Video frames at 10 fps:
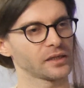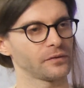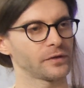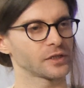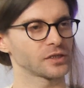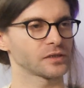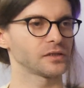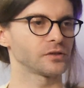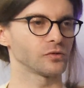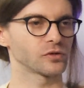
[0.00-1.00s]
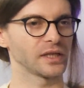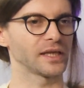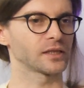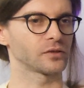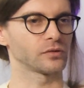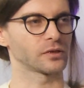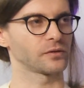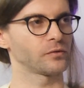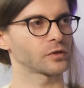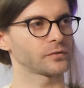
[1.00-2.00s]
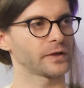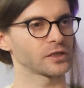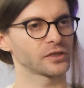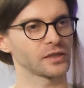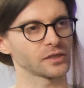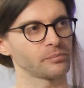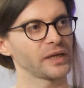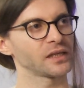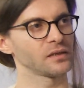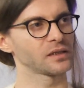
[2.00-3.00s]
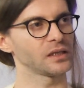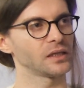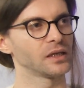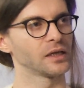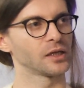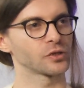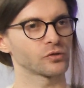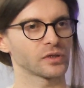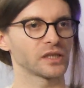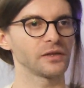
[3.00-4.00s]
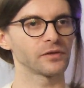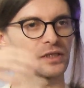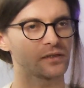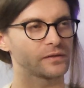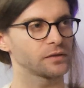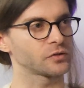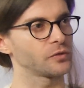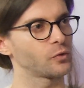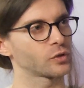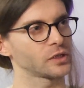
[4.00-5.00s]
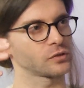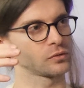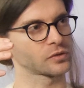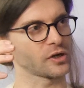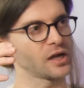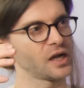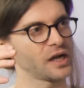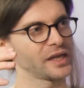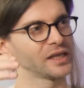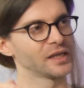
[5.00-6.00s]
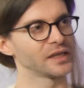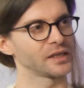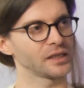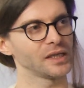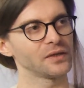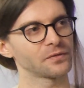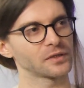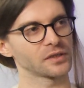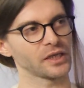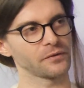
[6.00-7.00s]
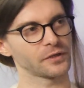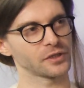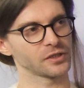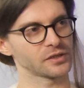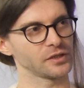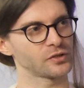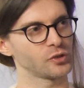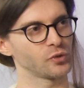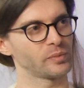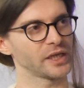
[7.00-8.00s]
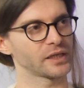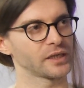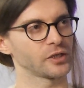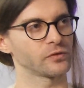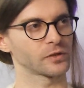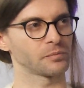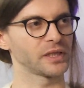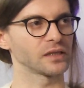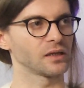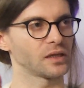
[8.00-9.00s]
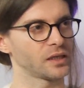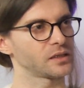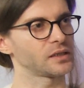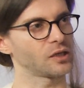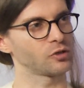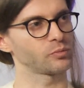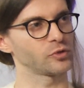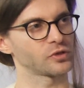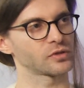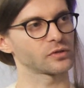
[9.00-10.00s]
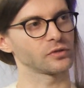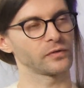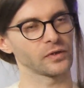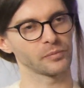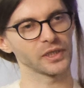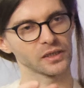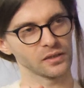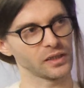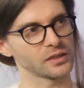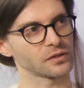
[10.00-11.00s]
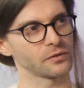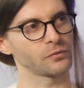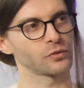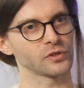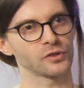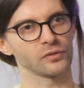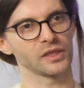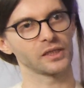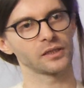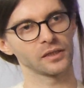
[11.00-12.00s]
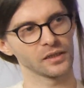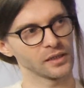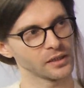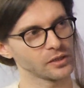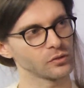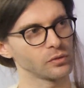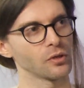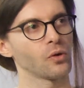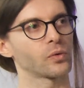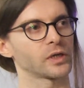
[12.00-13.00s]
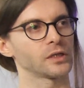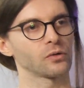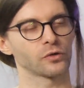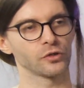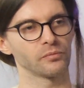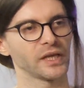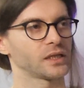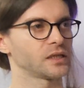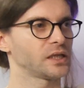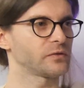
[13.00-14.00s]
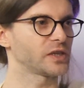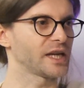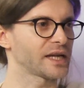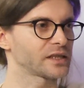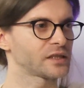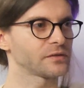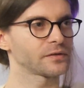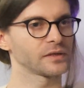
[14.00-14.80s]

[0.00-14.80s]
divergence is usually added to the reward function as a penalty, so that even if the reward is ultra high, if the divergence is too big, you will penalize the output, you will penalize the reward so that you lower it or you make it even negative.